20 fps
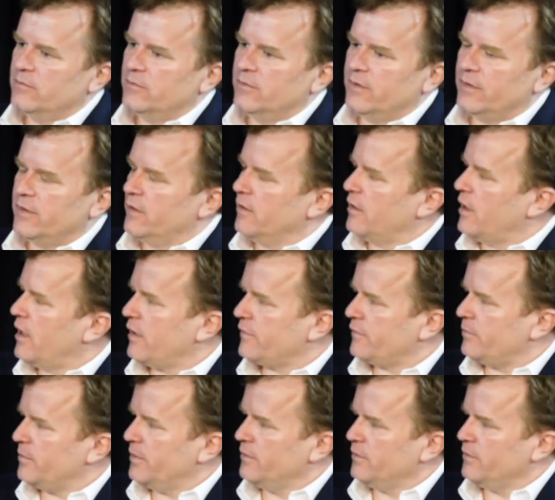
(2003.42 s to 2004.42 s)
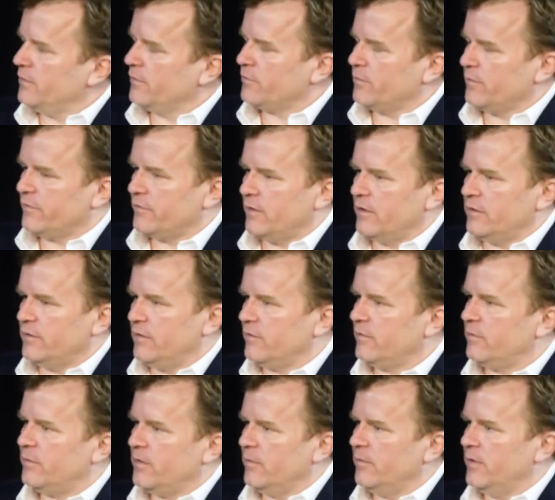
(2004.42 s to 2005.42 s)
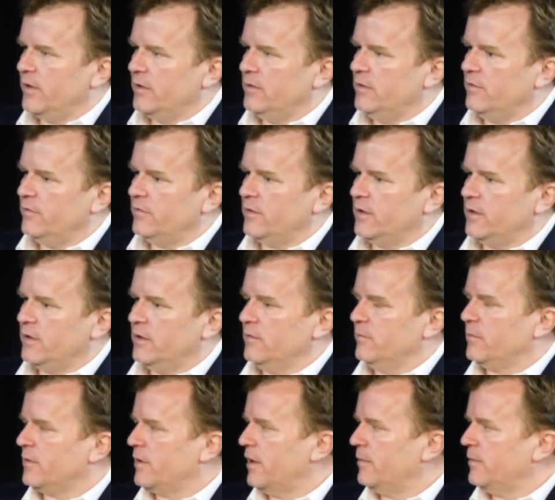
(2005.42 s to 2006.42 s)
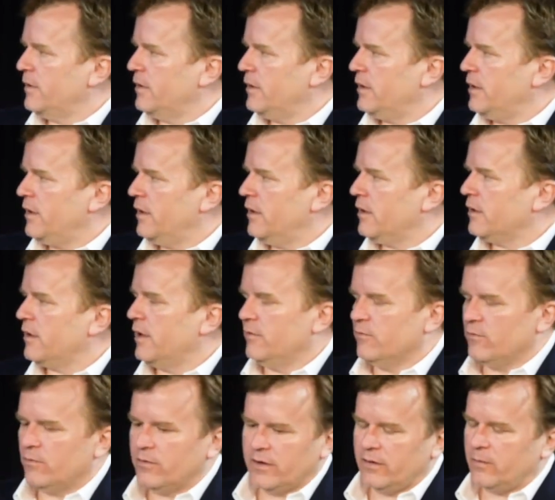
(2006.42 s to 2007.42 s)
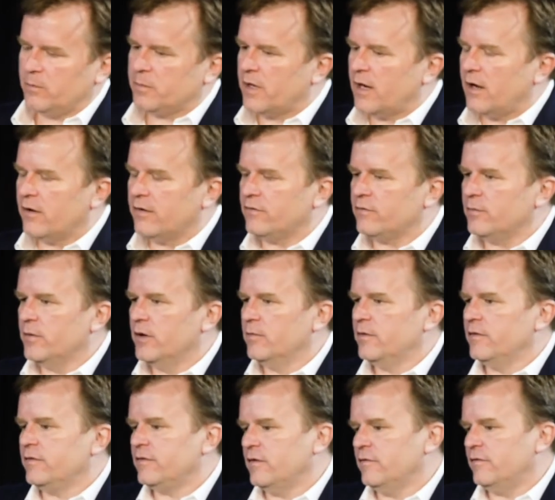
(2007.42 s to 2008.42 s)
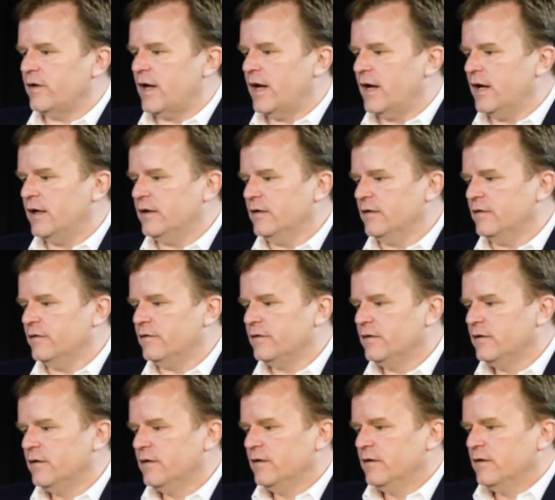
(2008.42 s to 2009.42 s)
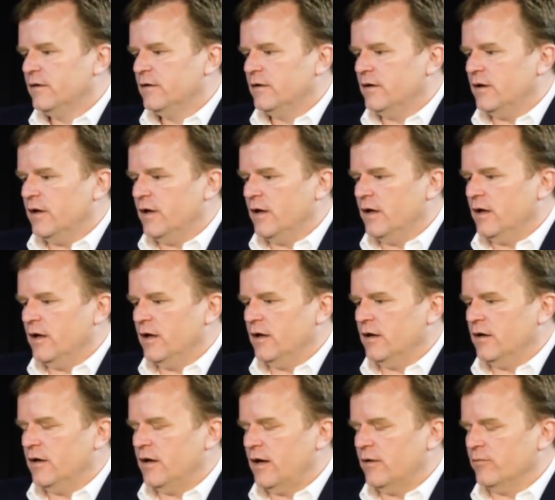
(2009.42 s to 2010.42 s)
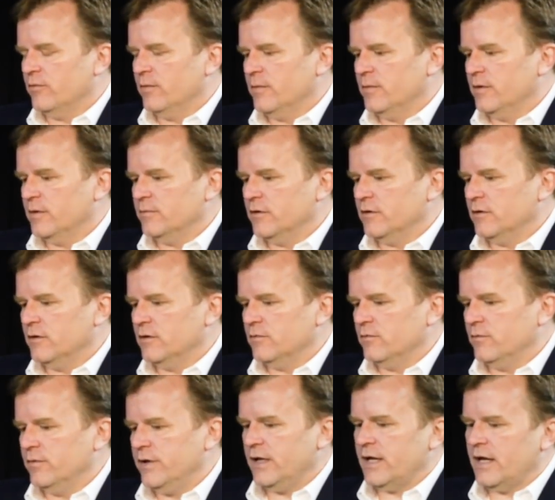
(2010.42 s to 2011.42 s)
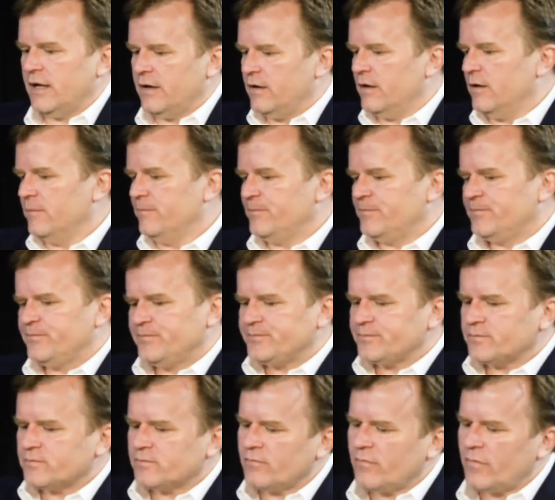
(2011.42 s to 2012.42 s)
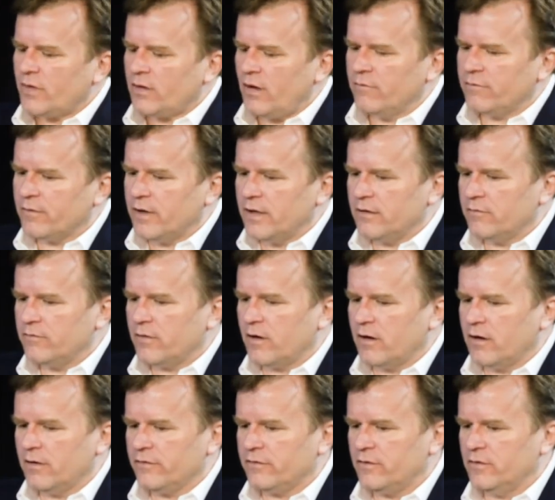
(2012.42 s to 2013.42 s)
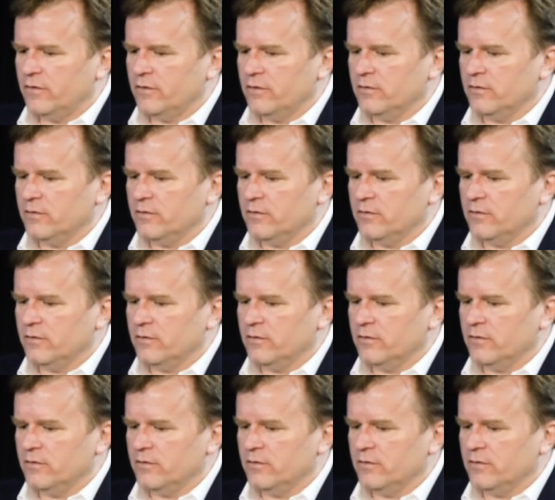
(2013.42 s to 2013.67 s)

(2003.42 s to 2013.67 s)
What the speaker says: within our hospitals. We're starting to experiment using it in primary care. And one of the proudest moments I've had is I remember we had a friend of ours